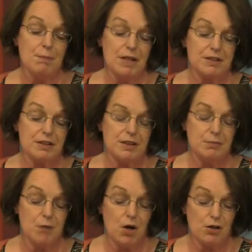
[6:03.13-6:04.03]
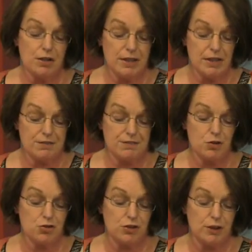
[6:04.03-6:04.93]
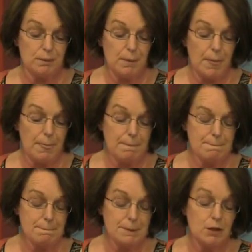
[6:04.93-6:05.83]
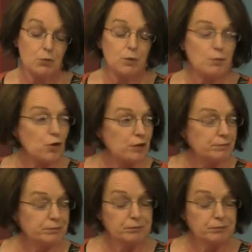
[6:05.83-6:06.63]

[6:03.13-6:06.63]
medically, morally and socially." And one more.